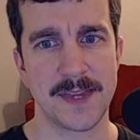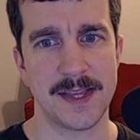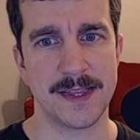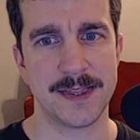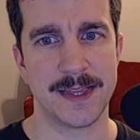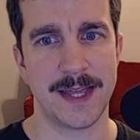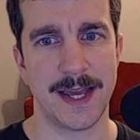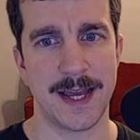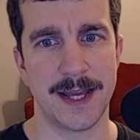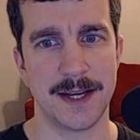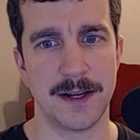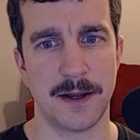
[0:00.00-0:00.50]

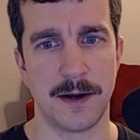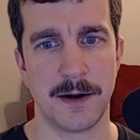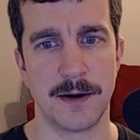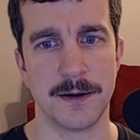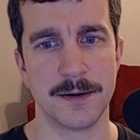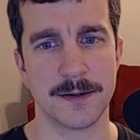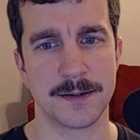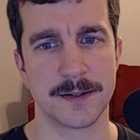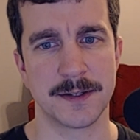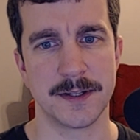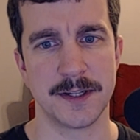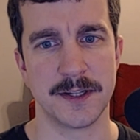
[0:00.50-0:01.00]
that
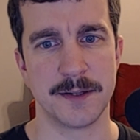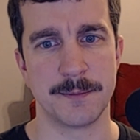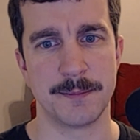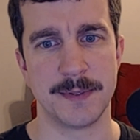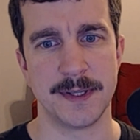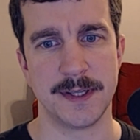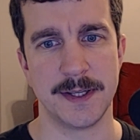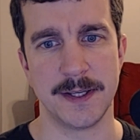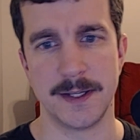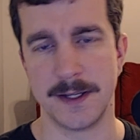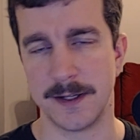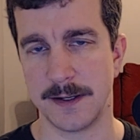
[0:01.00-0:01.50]
aren't going to
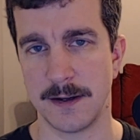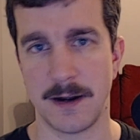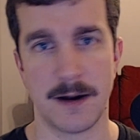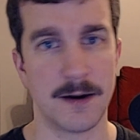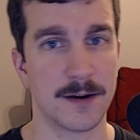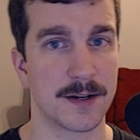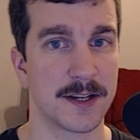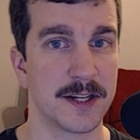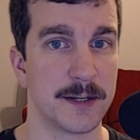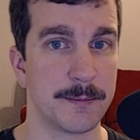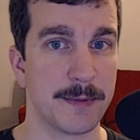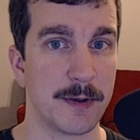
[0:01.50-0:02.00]
be
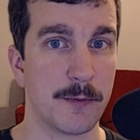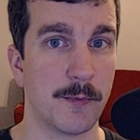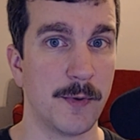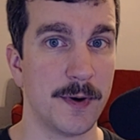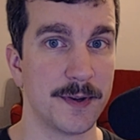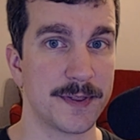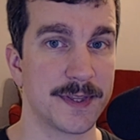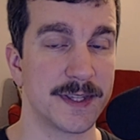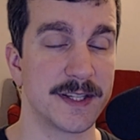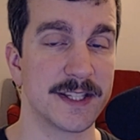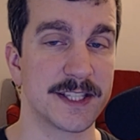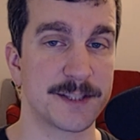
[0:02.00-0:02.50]

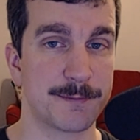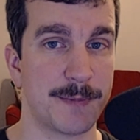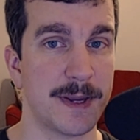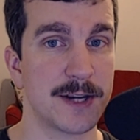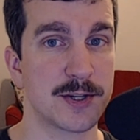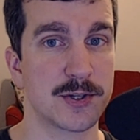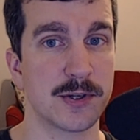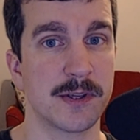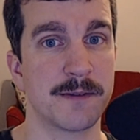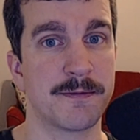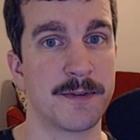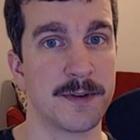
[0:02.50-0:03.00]
worth it,
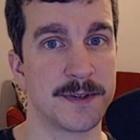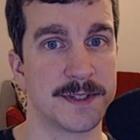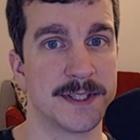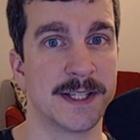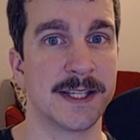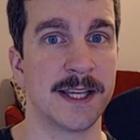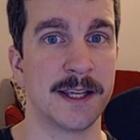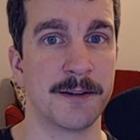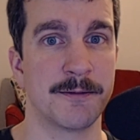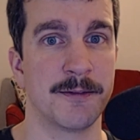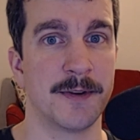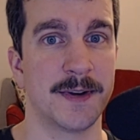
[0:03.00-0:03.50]
especially if you're
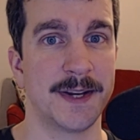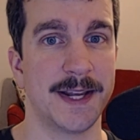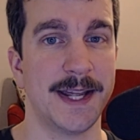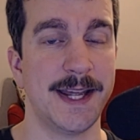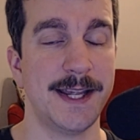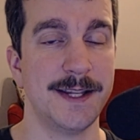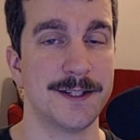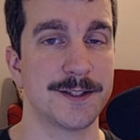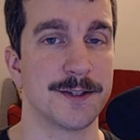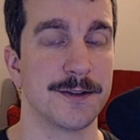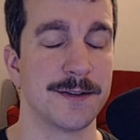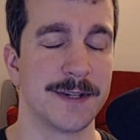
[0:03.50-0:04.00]
digging for an
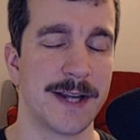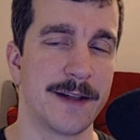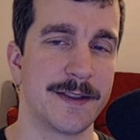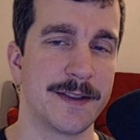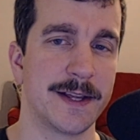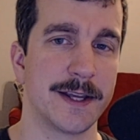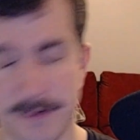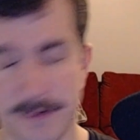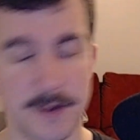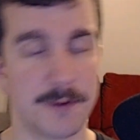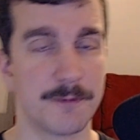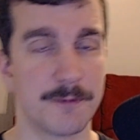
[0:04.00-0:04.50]
answer now
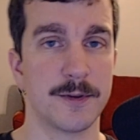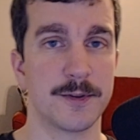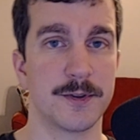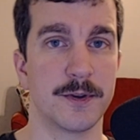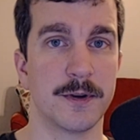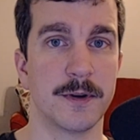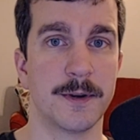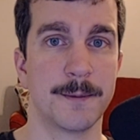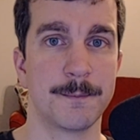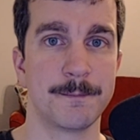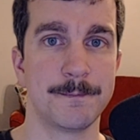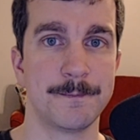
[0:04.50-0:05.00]
that you're
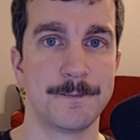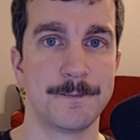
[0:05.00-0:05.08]
further